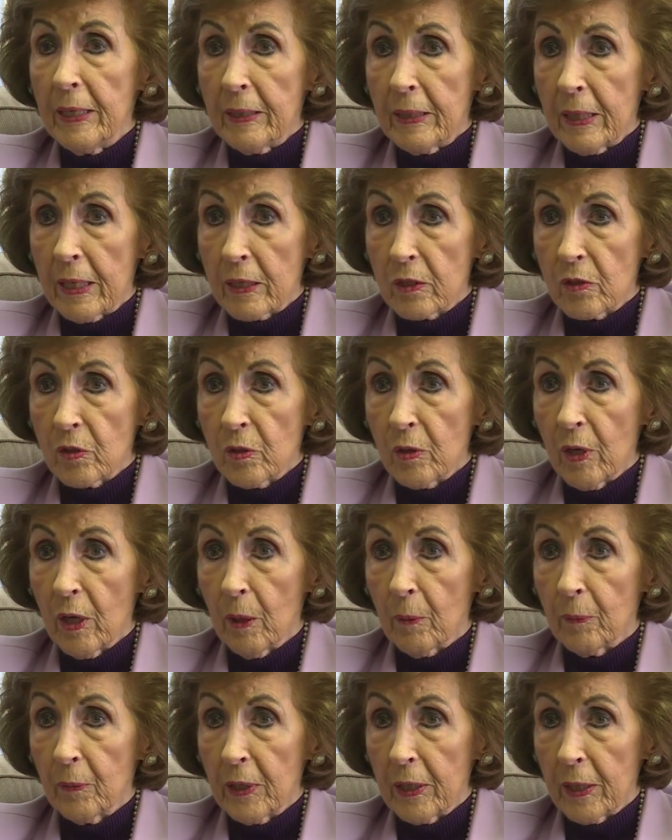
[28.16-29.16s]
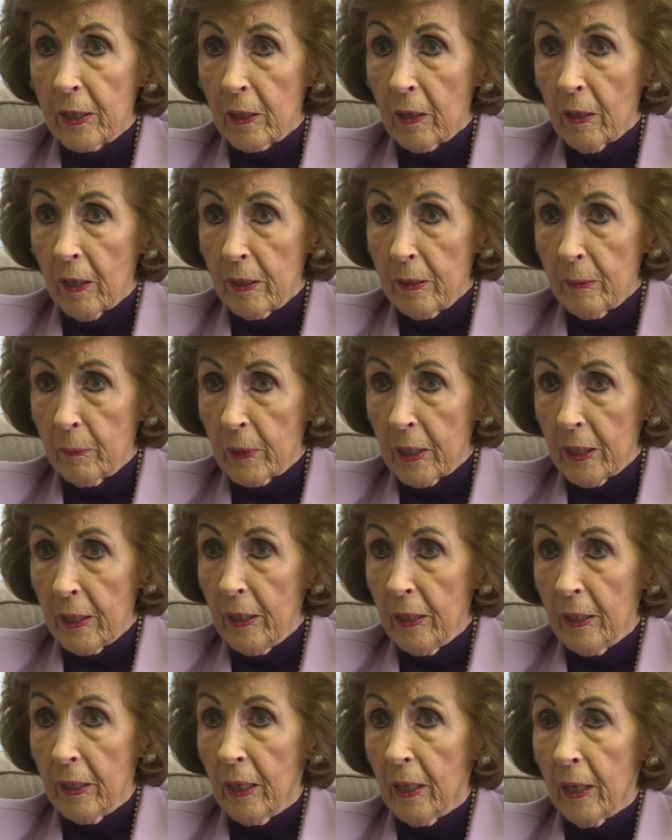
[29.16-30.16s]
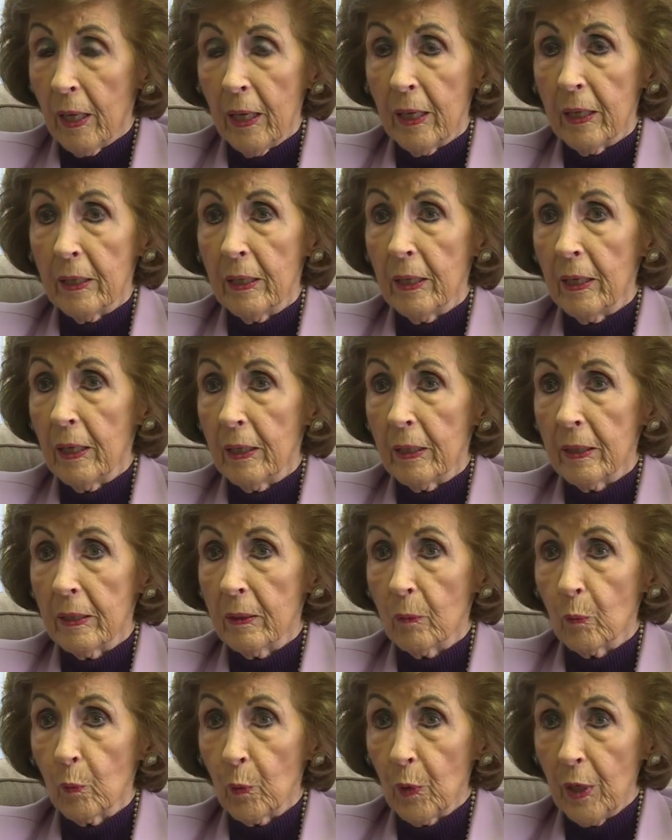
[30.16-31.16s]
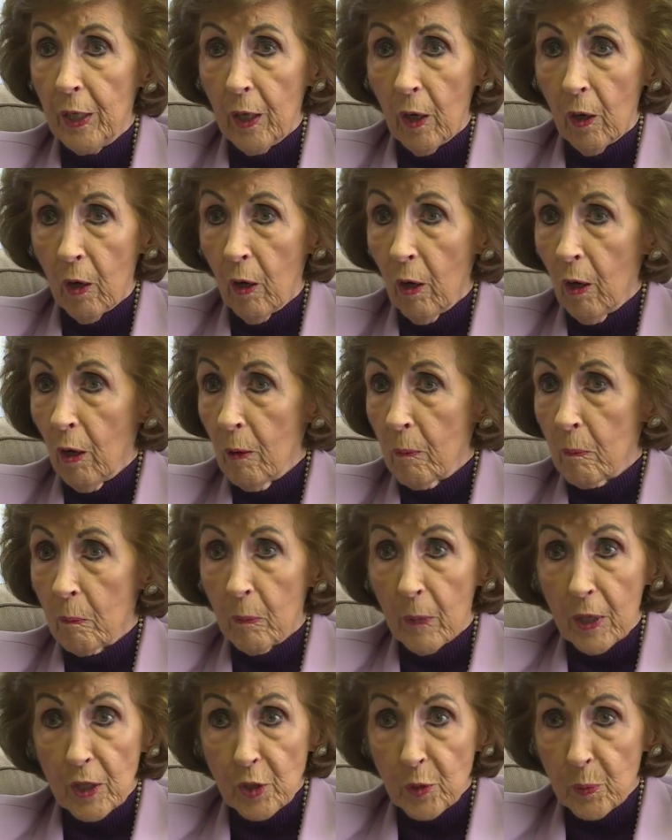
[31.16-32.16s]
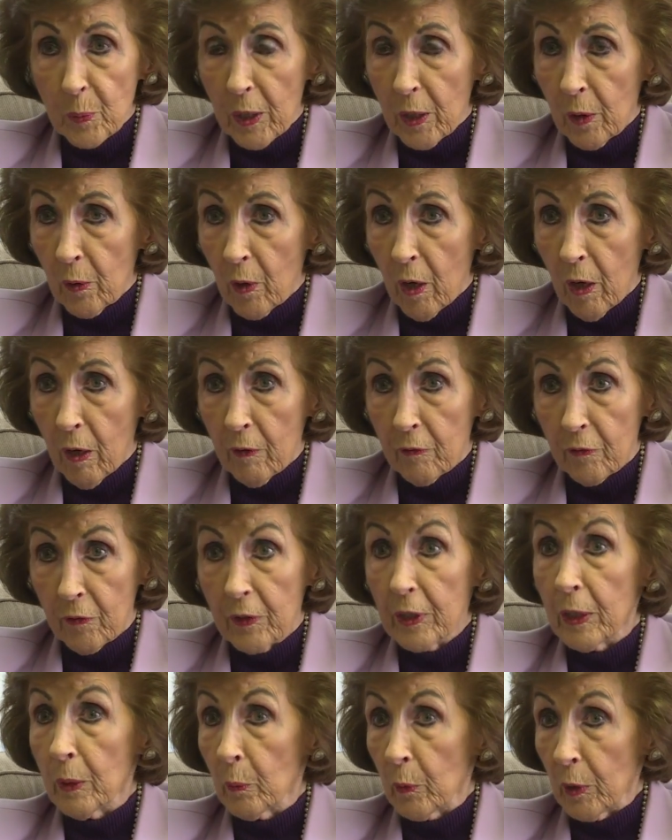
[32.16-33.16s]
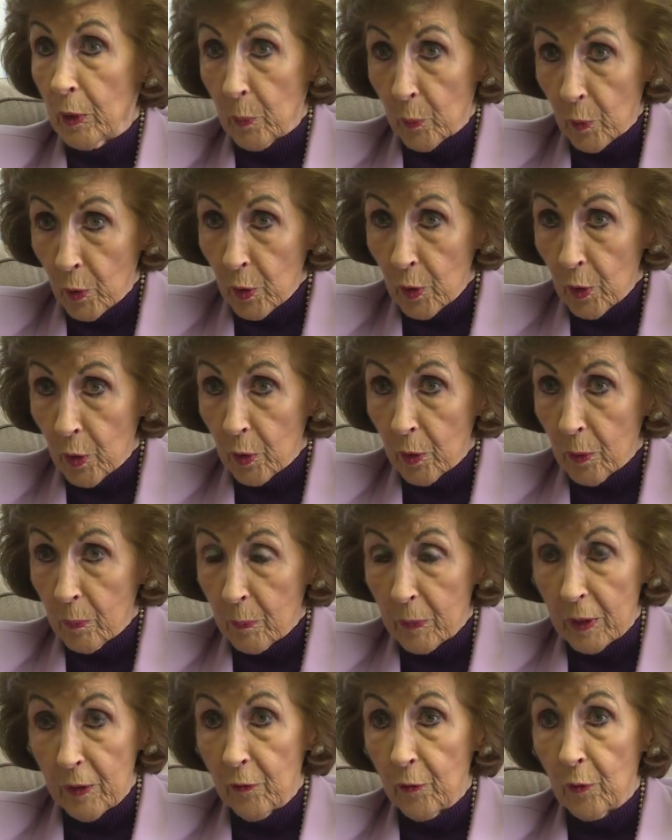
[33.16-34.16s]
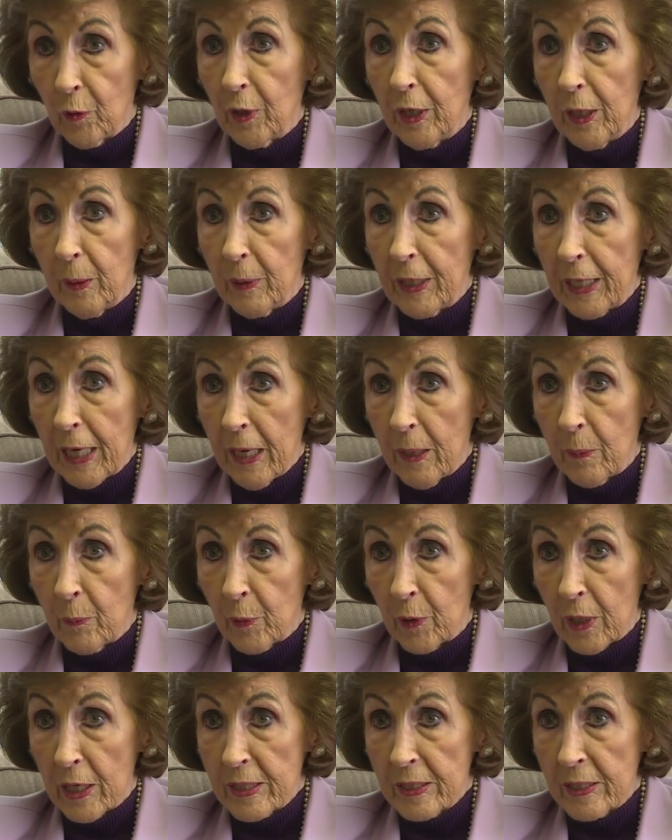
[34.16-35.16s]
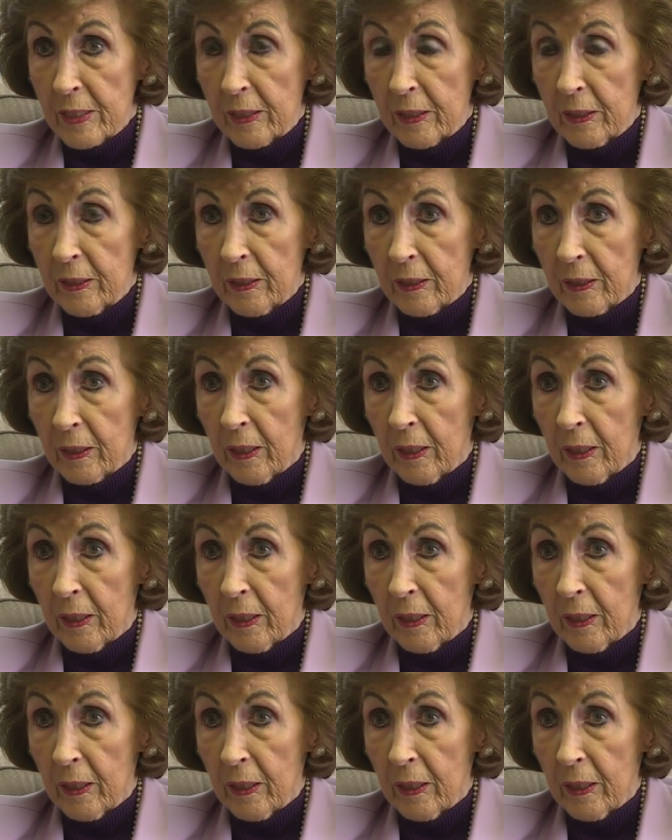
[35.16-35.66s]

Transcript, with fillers: things to help the economy, and we are much better off than we were before he became president.